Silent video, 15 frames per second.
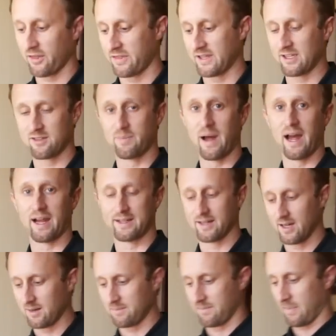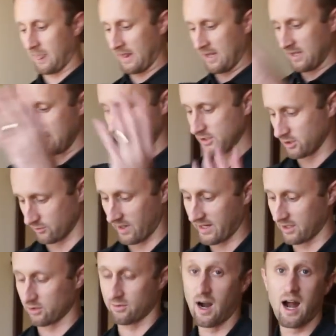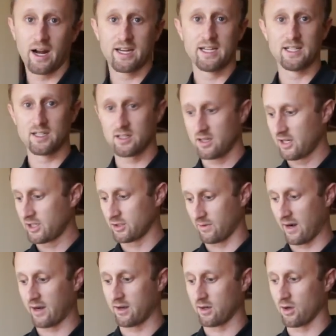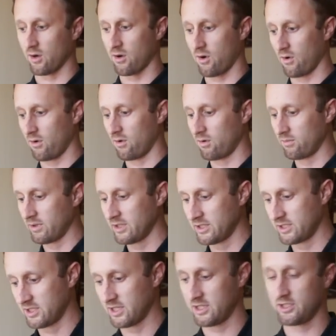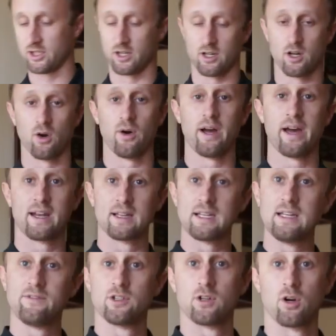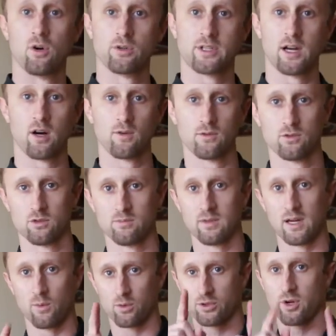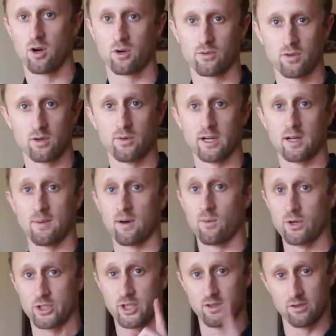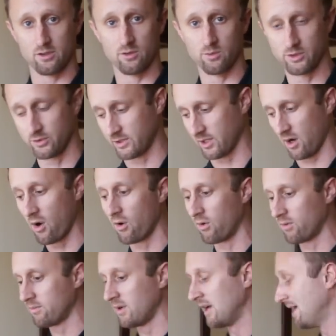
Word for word: your things bagged up. You're ready to rock here. You're ready to go home. You're going to go ahead, leave your hotel room, and we'll talk real quick about what you're going to do when you get home.